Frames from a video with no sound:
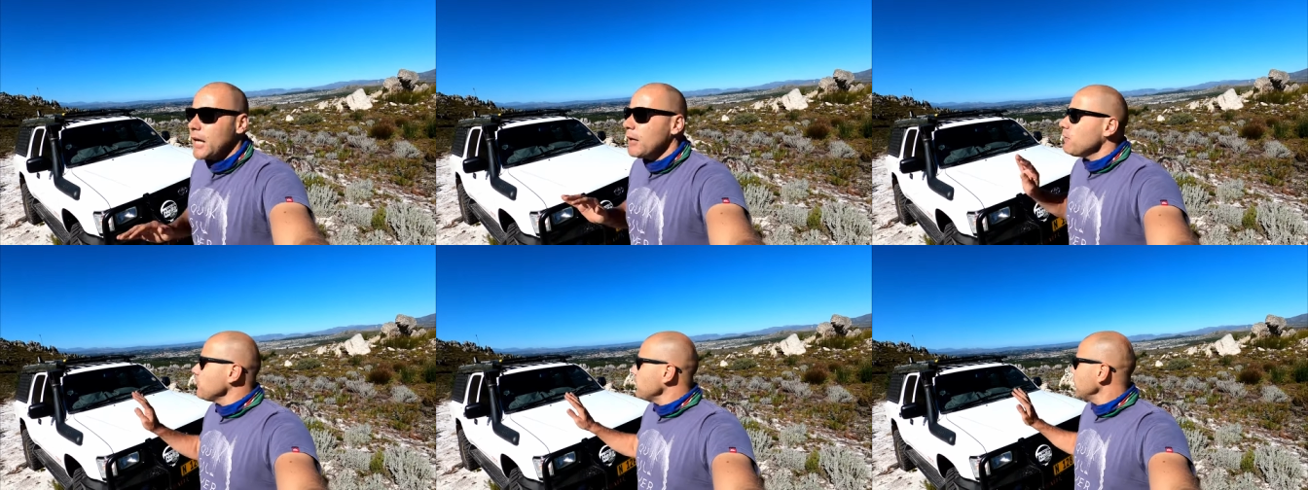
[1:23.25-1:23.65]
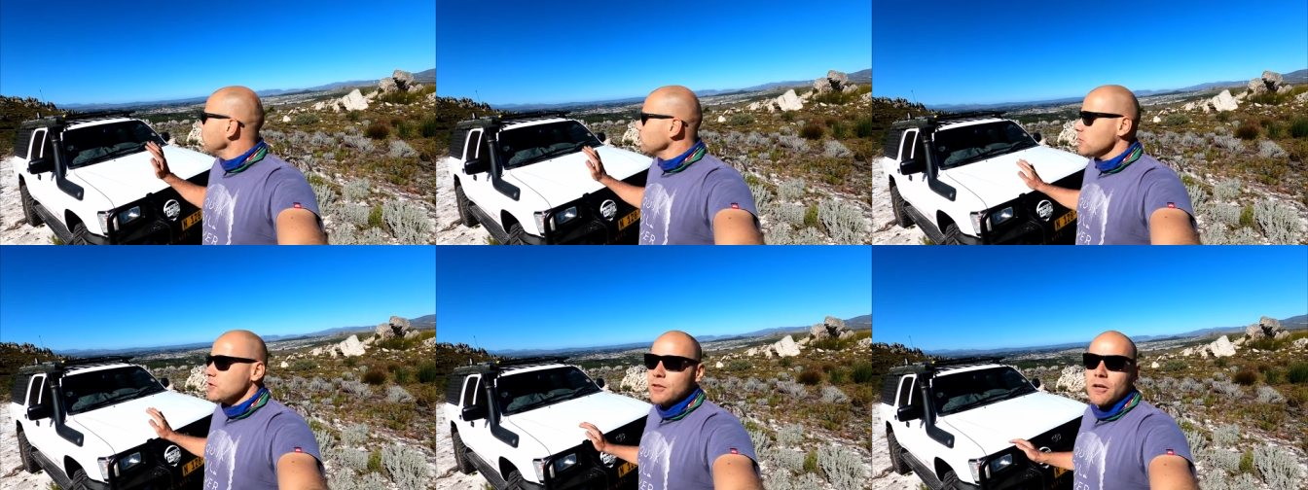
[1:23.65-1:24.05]
Everything
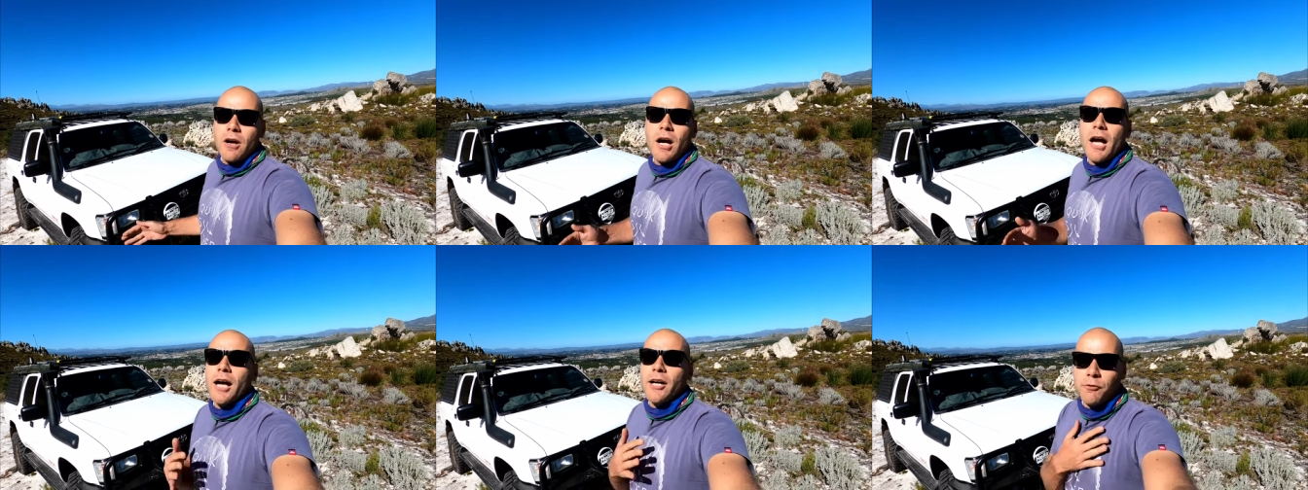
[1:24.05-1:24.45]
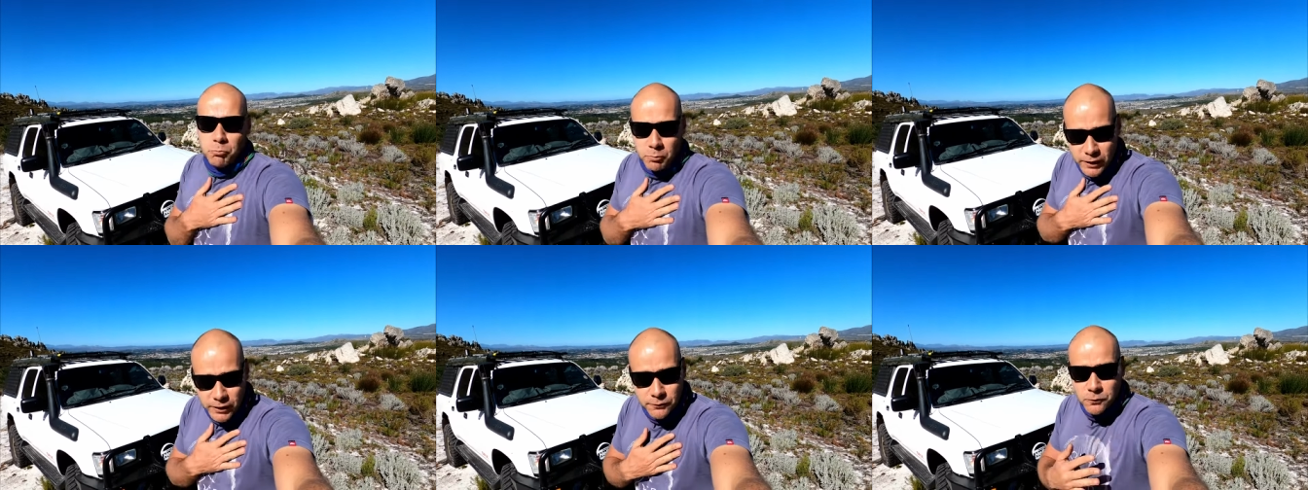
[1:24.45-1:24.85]
on this car
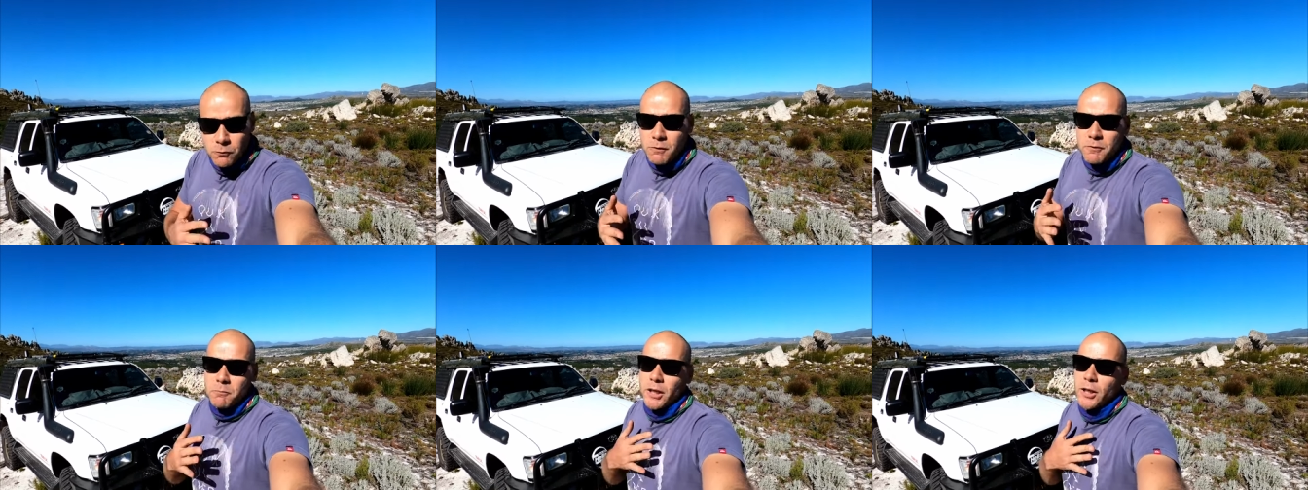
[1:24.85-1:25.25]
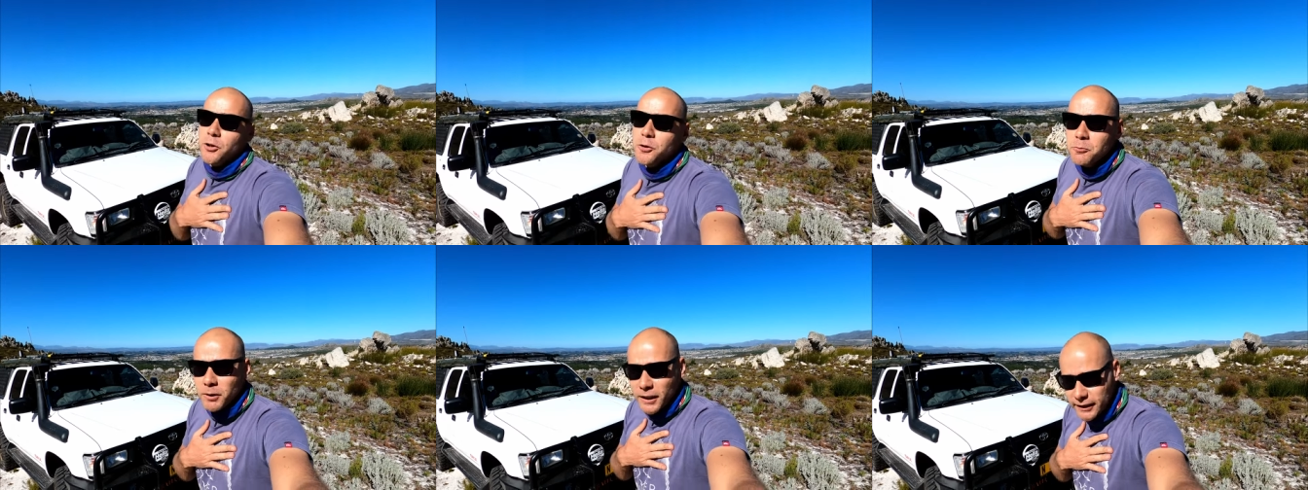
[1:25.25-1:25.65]
I've paid for with my
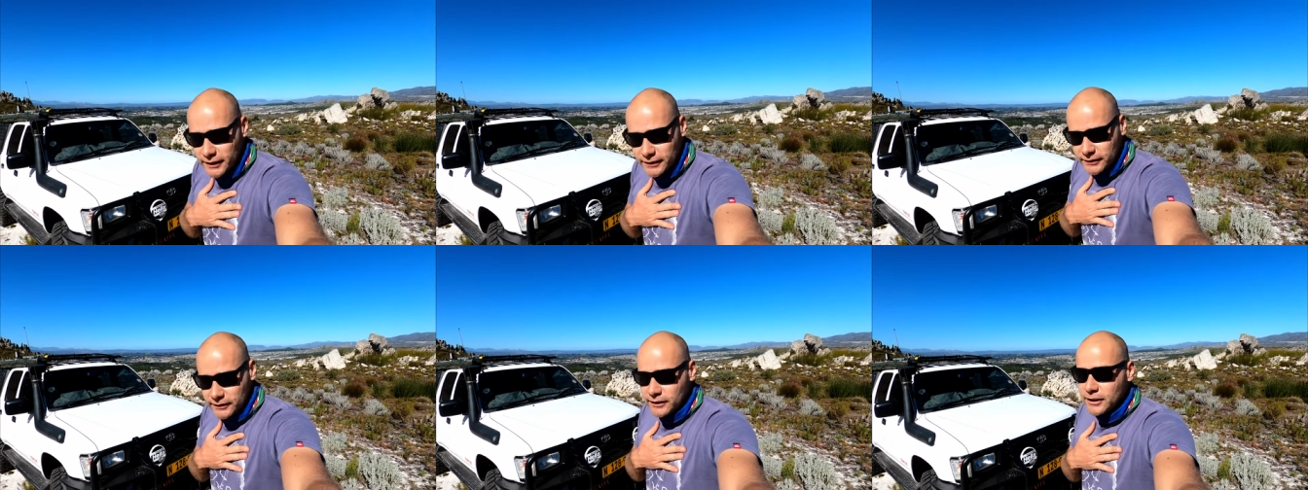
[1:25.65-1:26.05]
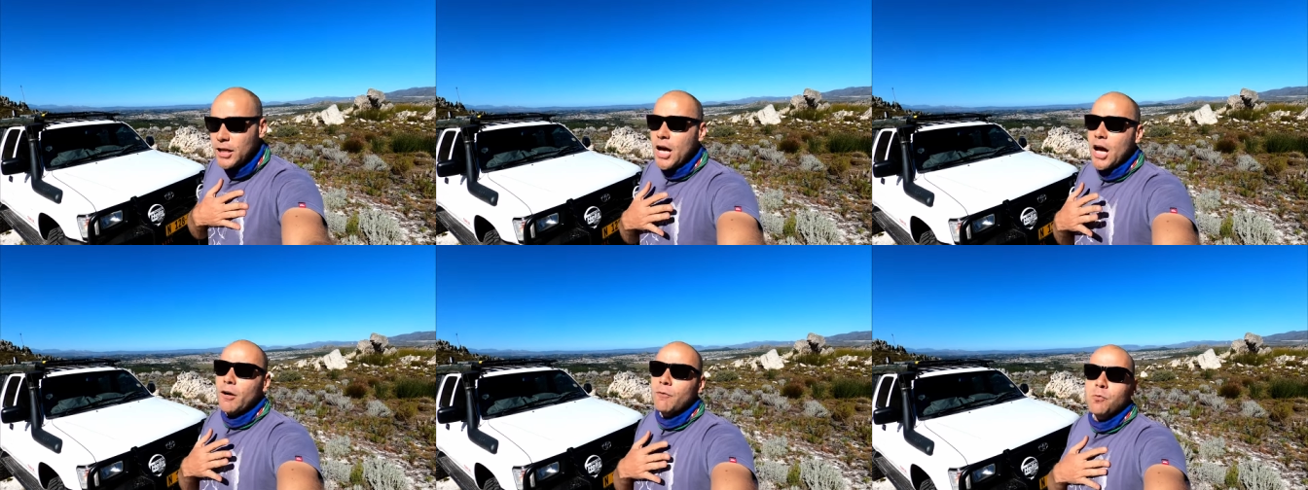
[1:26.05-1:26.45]
own money.
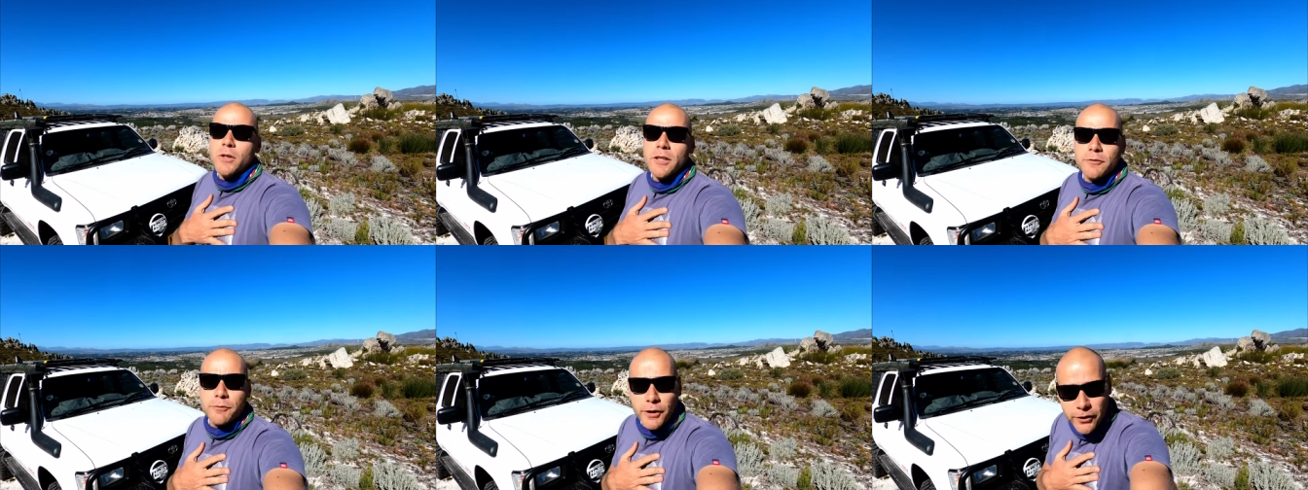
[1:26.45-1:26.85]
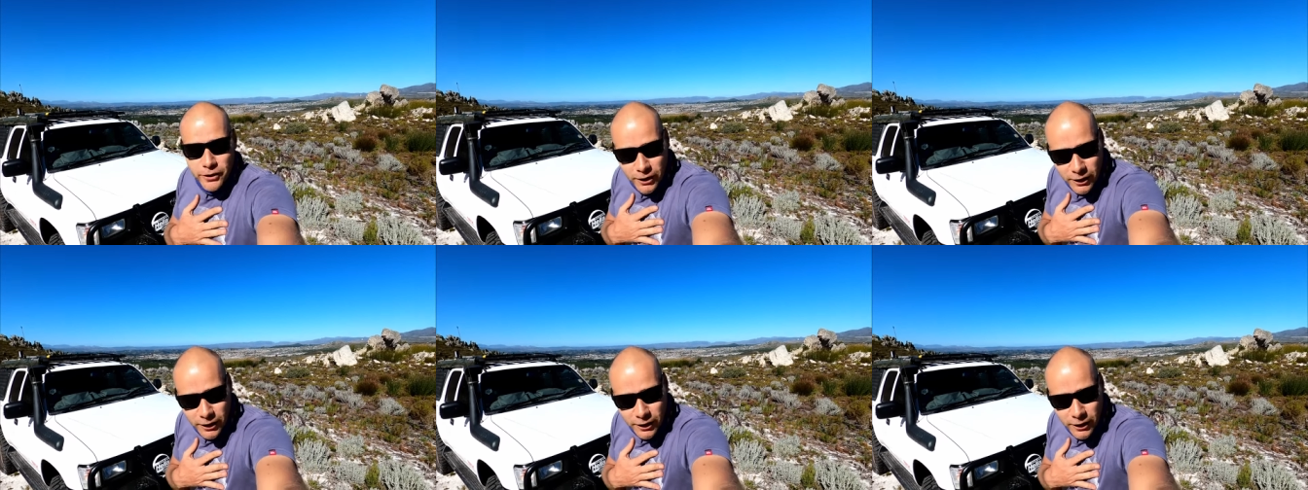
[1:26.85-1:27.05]
I've worked very